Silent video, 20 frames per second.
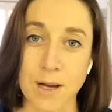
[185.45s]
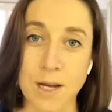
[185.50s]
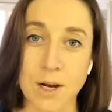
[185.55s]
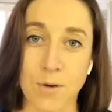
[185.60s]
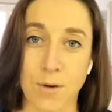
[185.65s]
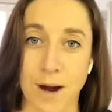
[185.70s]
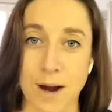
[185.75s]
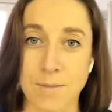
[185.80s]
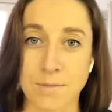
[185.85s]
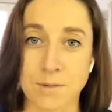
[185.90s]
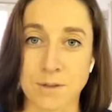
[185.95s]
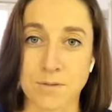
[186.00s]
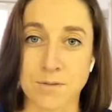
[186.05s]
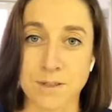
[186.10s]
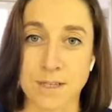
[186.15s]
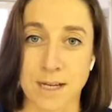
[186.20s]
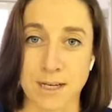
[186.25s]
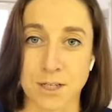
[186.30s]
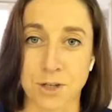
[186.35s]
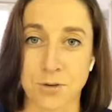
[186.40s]
grams of
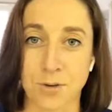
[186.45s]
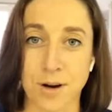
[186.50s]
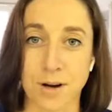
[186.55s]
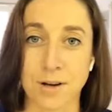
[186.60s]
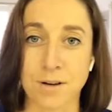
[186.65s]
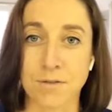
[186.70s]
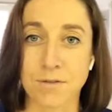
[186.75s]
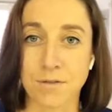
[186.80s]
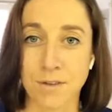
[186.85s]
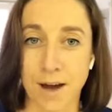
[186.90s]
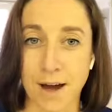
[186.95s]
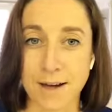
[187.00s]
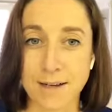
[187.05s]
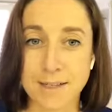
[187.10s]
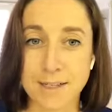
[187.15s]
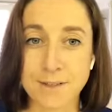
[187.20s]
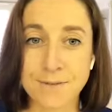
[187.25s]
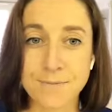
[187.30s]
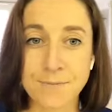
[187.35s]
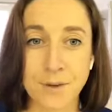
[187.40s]
saturated fat.